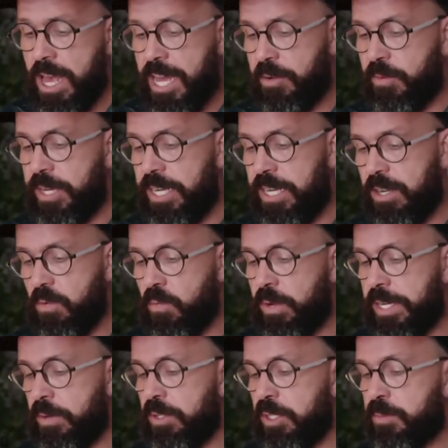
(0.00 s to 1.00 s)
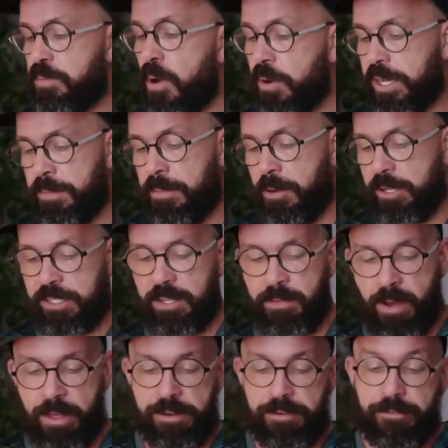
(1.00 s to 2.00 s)
And when we spoke about
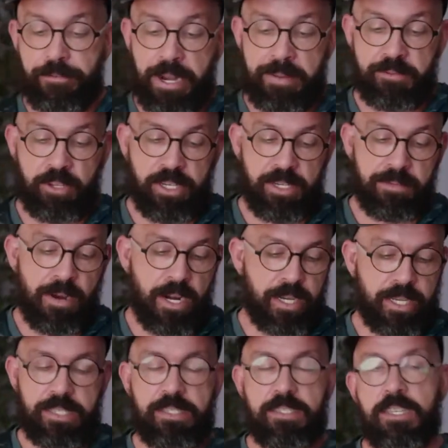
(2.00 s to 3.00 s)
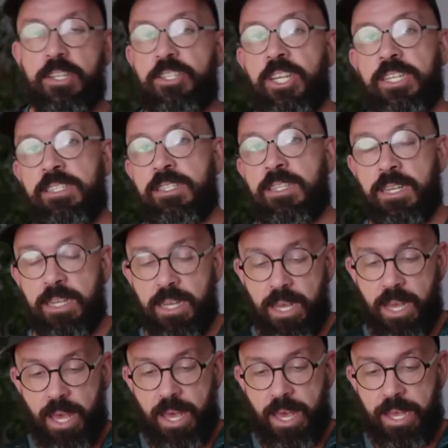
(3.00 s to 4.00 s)
some other frames on the market, such as the